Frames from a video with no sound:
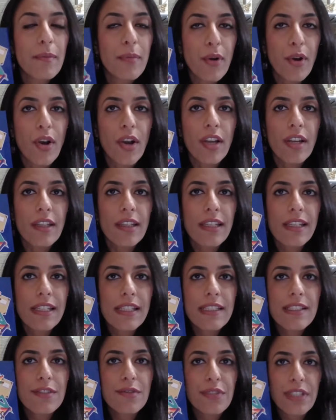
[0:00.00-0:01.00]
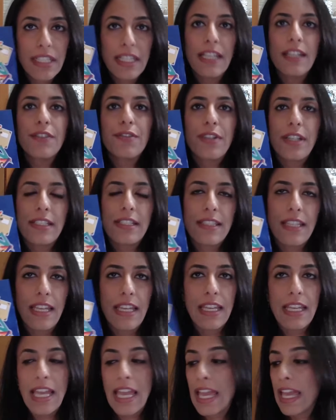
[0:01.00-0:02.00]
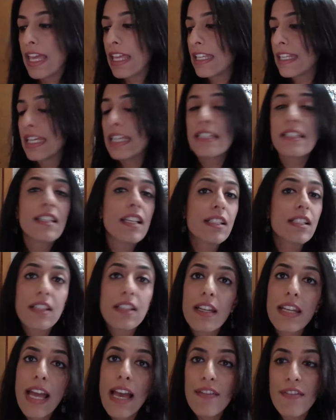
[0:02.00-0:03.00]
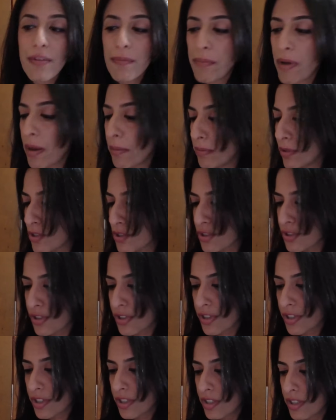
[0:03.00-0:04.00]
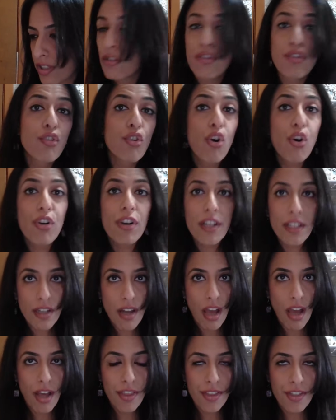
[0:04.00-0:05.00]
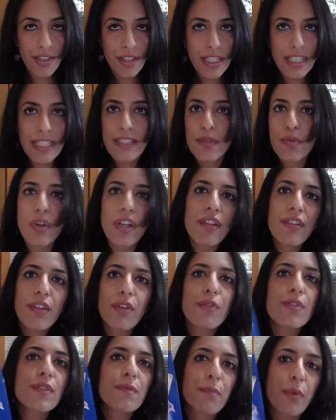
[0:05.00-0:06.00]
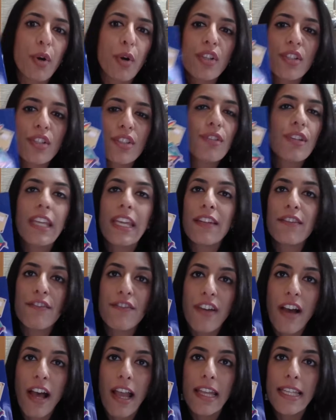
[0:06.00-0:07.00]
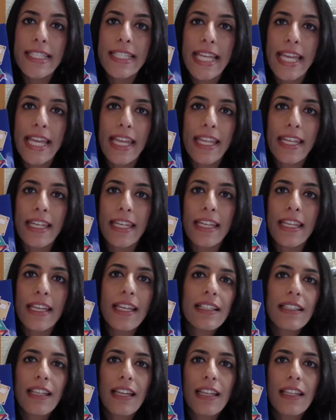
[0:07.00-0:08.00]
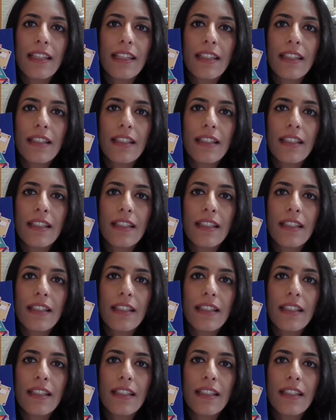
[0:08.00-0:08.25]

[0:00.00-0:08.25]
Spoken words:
book is really interesting, and it does not have a publisher nor an author. It's one of those books you can find in like